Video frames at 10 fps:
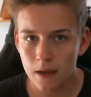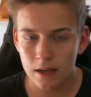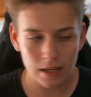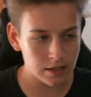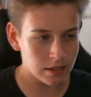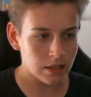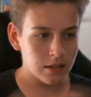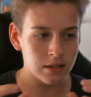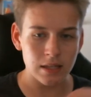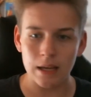It's in the
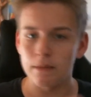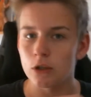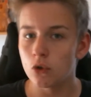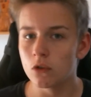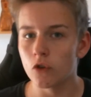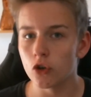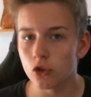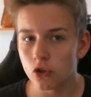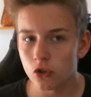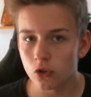same
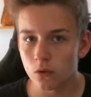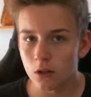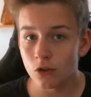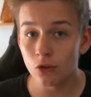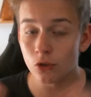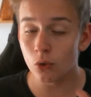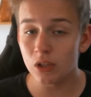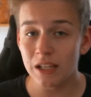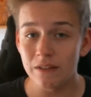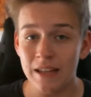universe. So you don't
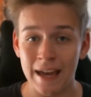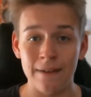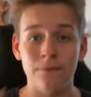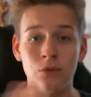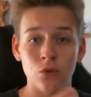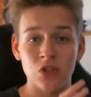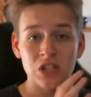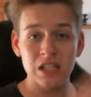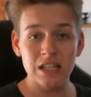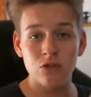even have to
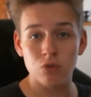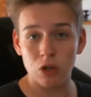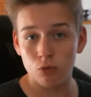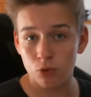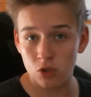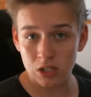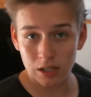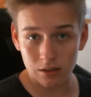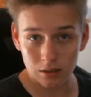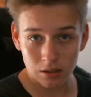see Train to
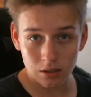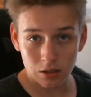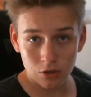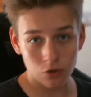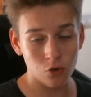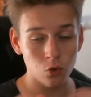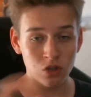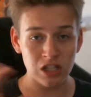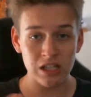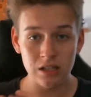Busan to
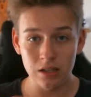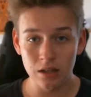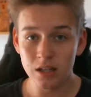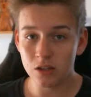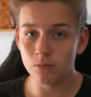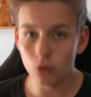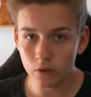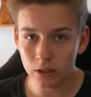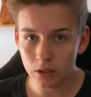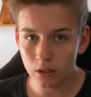see this
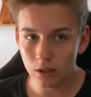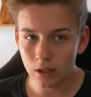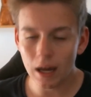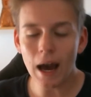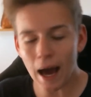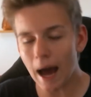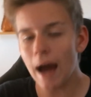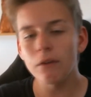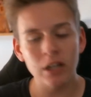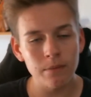movie. I
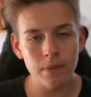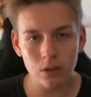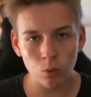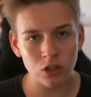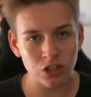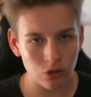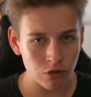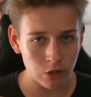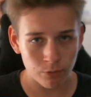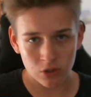recommend watching
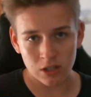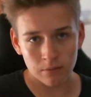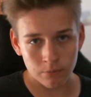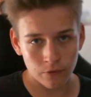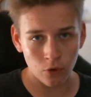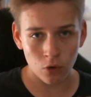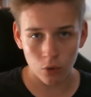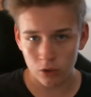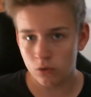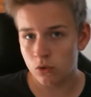Train to Busan before
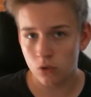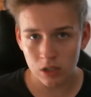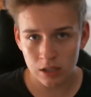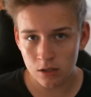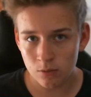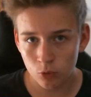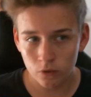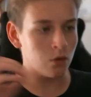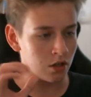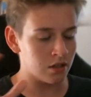going to see this
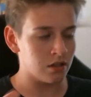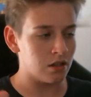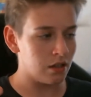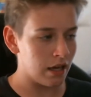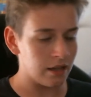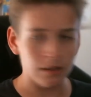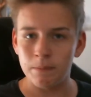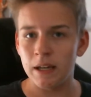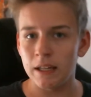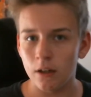movie, because at the
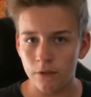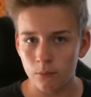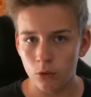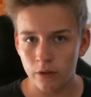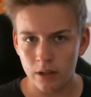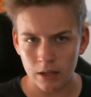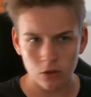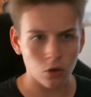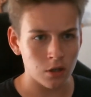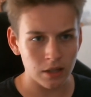beginning of the movie they
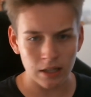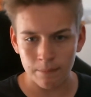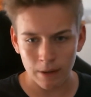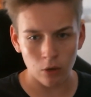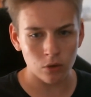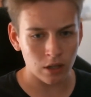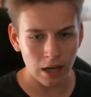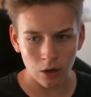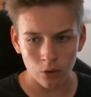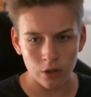talk about
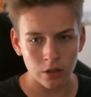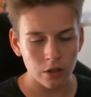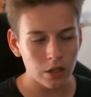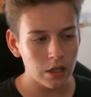how the